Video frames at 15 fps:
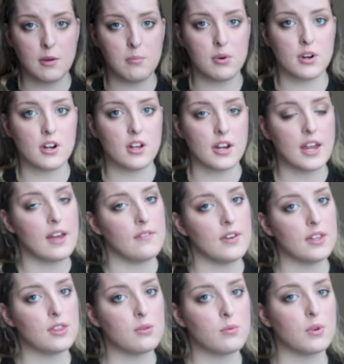put it on heavy
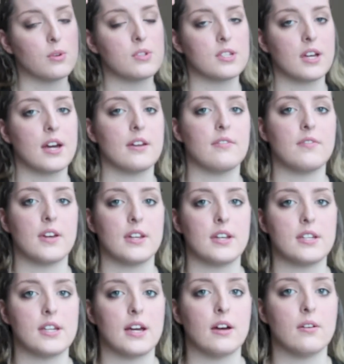at the roots and kind of fanned
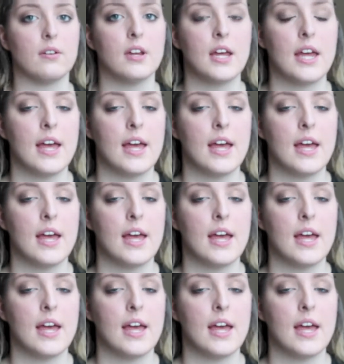it down.